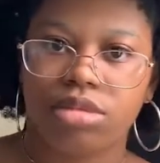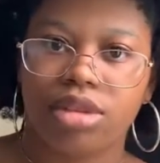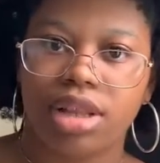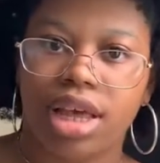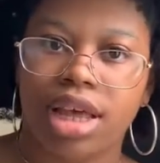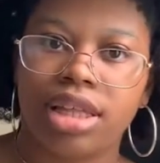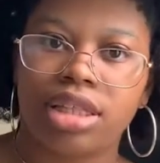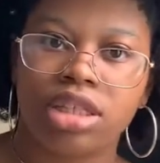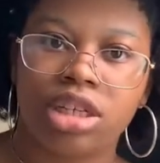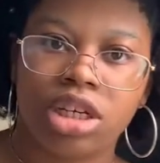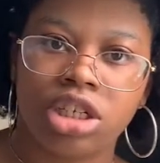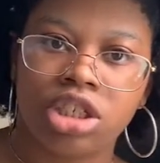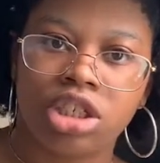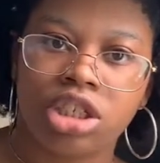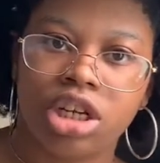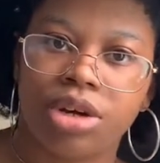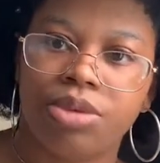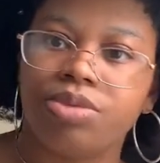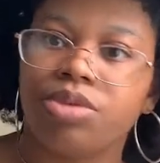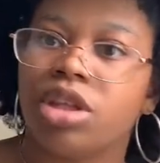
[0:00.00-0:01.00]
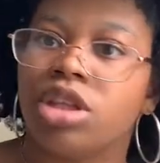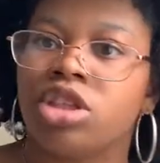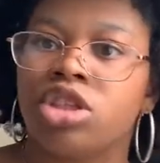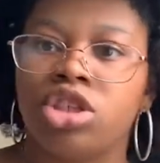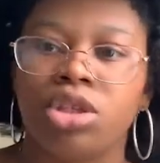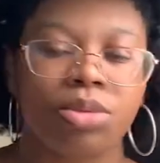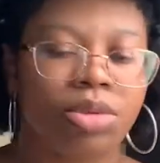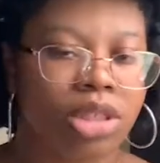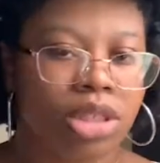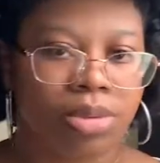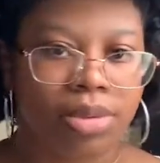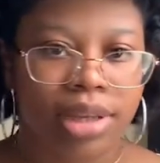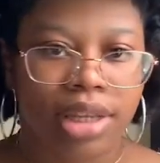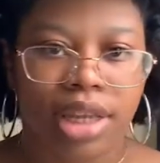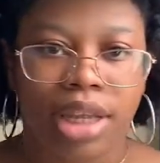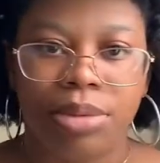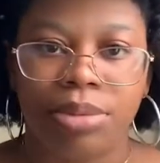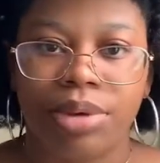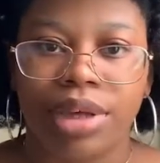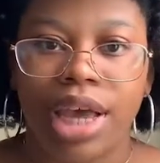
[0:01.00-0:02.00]
It's a good show. It's super sweet,
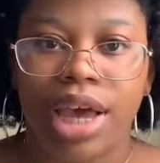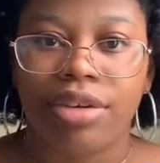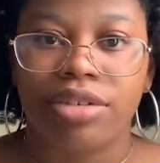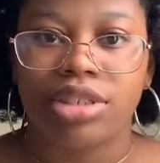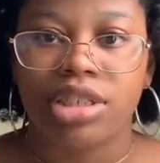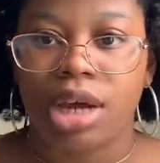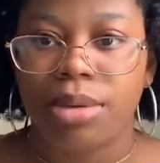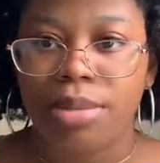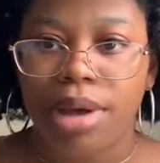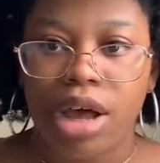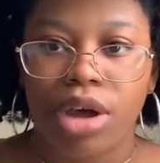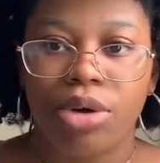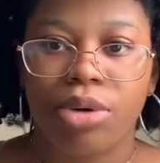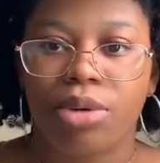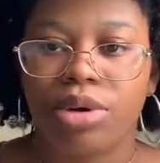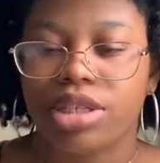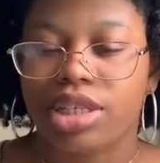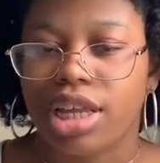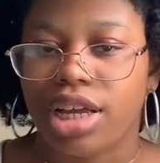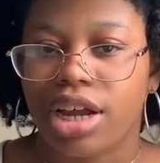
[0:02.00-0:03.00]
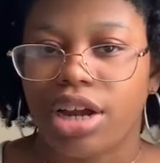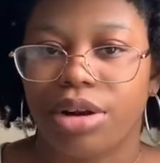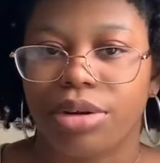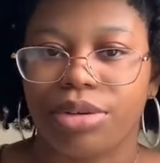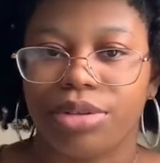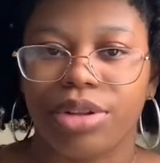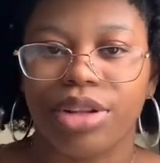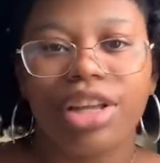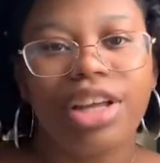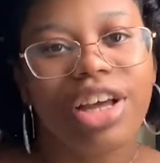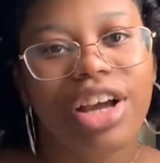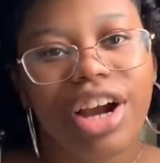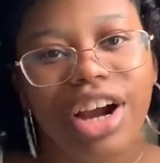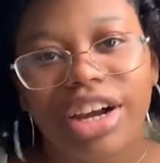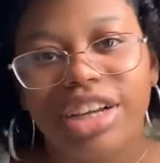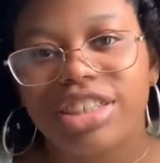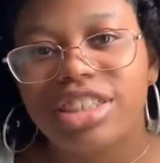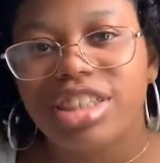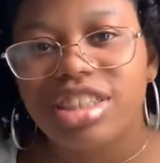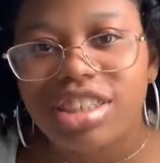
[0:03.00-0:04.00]
and we have Shabao, who is our
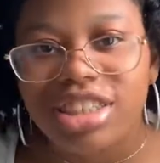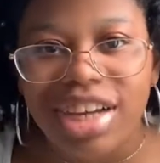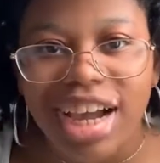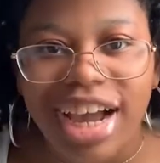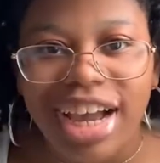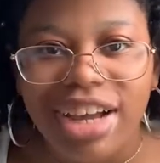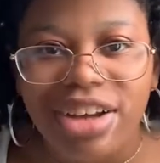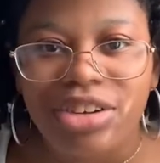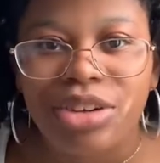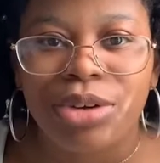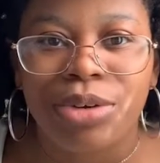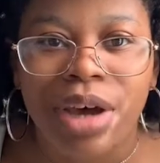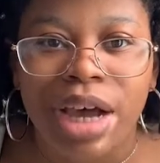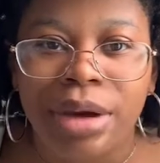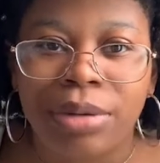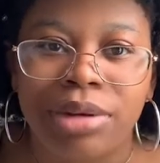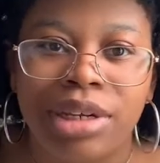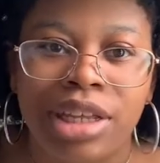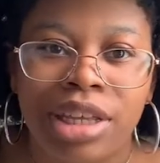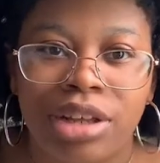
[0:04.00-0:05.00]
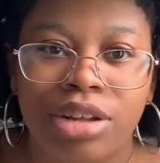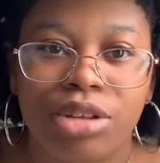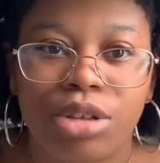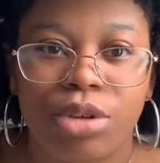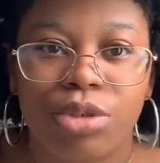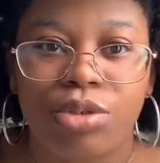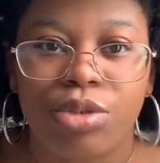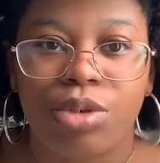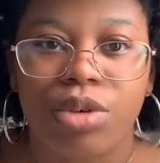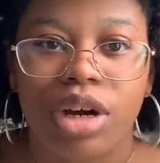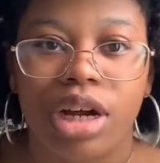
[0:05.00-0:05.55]
young child who I would kill you for.